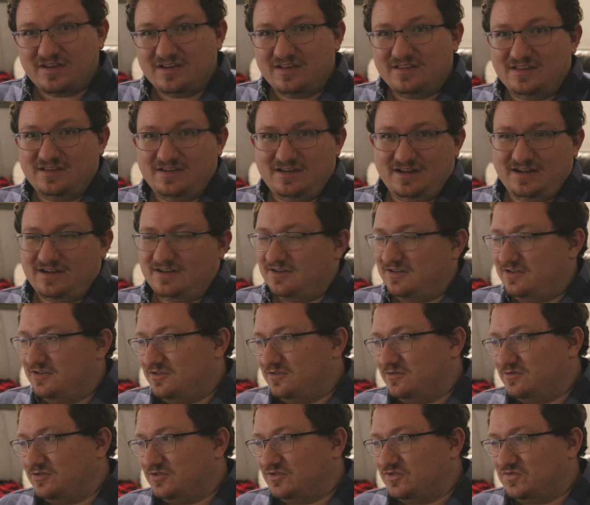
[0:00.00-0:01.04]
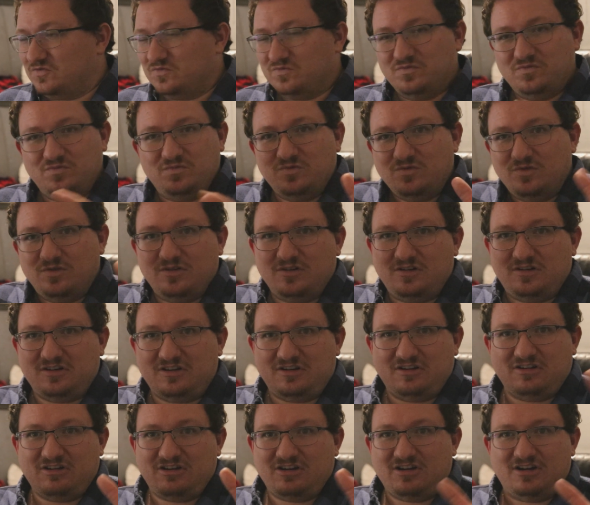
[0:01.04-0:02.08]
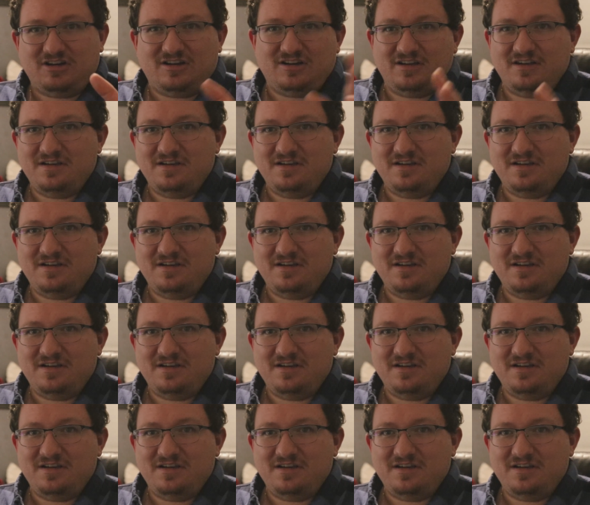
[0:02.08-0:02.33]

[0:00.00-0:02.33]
and then out of nowhere just whoa,